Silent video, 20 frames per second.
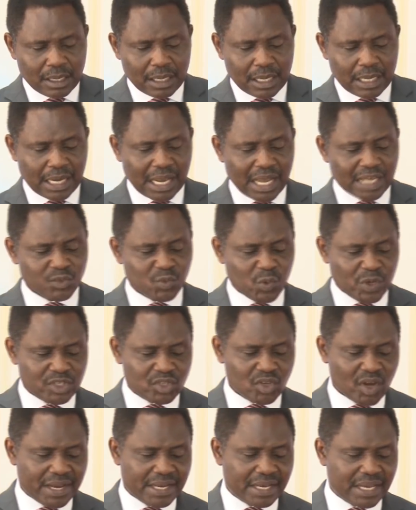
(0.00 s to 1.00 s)
And as we
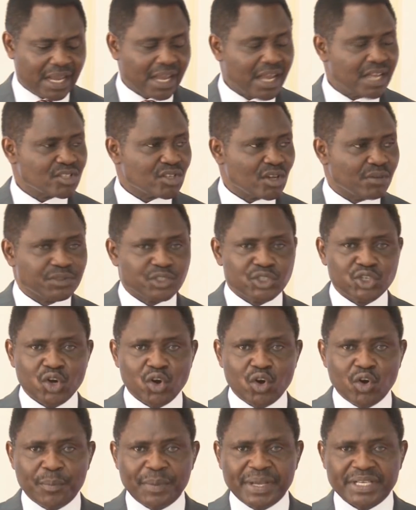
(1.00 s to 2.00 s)
saw in the case of
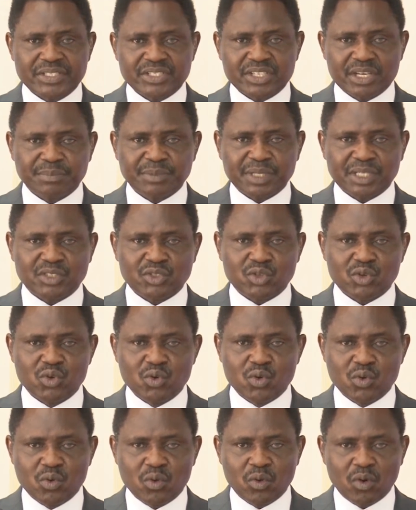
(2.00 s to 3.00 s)
Job in chapter
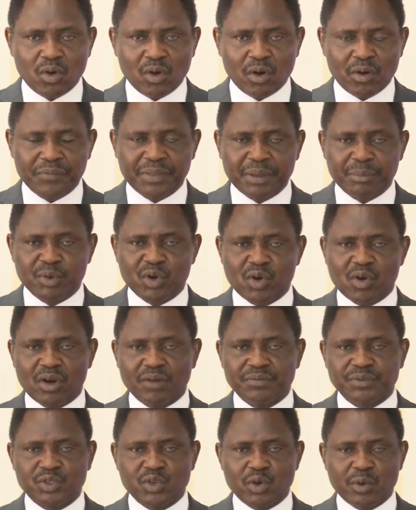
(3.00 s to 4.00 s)
2 of the book
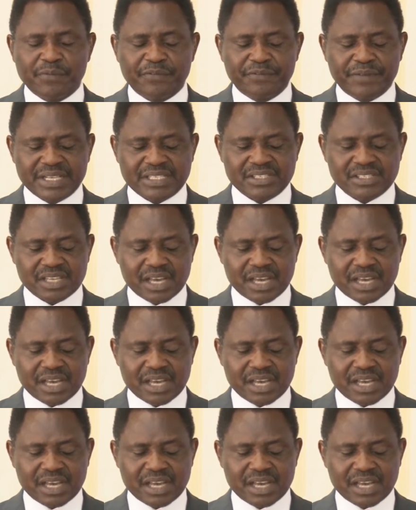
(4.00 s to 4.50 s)
of Job, verse